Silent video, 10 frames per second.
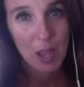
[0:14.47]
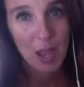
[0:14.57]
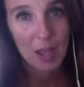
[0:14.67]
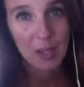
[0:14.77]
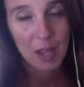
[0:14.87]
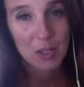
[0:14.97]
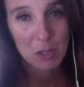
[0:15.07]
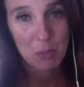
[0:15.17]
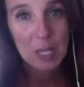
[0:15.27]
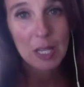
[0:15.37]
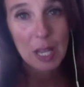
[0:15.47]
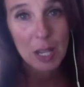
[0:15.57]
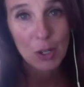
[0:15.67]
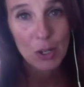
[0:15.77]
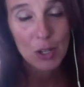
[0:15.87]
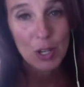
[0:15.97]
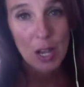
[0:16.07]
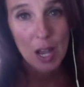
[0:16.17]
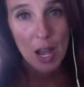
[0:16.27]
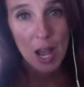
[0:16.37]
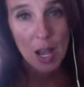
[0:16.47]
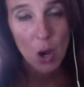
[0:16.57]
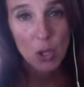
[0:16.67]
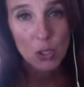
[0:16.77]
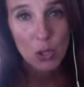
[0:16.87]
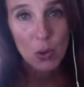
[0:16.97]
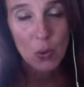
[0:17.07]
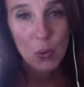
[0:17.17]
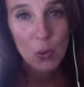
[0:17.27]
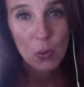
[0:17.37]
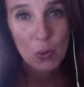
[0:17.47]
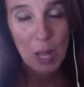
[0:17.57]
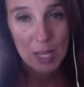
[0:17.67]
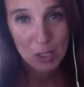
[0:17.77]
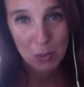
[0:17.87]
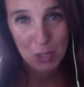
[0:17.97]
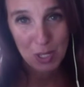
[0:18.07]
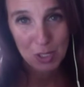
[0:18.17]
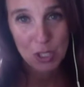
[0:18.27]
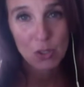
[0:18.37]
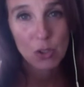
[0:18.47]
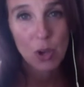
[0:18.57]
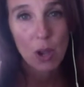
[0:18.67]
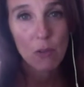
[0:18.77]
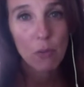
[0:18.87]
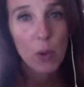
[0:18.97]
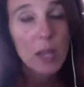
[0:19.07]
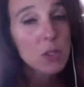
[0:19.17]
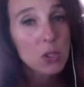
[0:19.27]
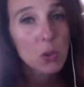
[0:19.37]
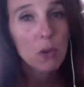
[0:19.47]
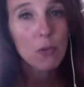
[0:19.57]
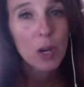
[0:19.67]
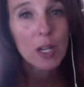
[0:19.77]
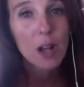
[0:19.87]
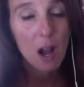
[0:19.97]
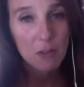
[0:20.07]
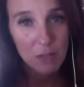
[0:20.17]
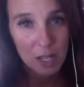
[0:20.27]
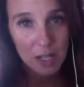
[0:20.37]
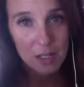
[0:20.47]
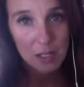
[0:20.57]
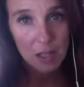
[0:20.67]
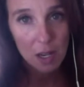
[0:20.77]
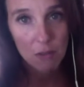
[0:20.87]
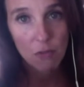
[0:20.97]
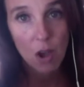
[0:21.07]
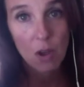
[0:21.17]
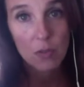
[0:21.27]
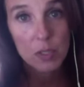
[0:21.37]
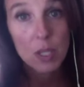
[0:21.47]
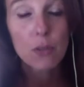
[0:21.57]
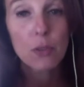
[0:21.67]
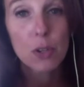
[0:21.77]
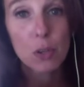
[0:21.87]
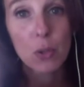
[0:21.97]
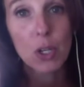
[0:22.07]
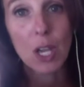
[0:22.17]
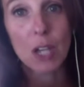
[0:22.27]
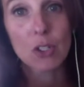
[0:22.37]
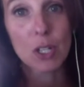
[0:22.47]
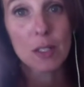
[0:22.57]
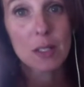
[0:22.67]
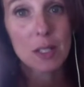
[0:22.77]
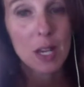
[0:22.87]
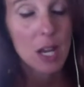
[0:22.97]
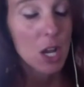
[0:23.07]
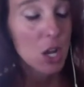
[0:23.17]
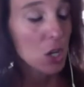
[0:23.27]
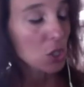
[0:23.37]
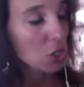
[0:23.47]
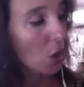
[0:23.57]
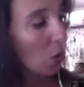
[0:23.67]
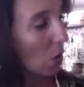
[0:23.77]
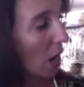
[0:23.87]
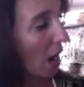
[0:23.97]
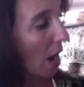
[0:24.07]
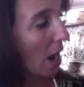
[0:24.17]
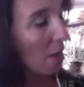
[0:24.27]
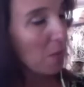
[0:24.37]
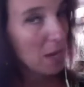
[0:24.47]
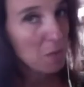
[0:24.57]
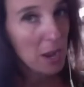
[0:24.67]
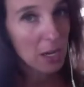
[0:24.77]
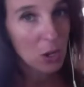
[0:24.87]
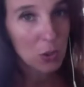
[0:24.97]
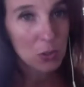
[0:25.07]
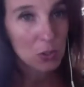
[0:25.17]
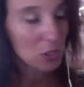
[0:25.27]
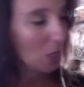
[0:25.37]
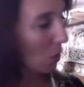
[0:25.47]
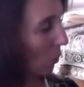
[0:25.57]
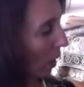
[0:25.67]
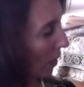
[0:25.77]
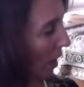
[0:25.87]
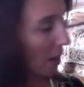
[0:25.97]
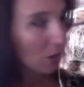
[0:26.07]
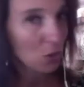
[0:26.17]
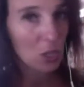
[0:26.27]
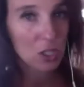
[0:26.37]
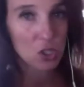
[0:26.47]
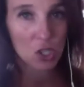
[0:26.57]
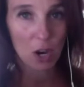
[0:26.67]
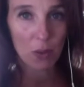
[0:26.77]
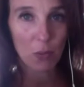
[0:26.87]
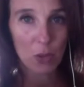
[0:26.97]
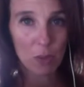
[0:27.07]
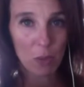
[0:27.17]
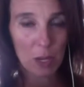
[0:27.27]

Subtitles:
And as a mediator, I also like to be a teacher of ways to avoid conflict that involve skillful communications. So I made my notes in a way that you can share them with me.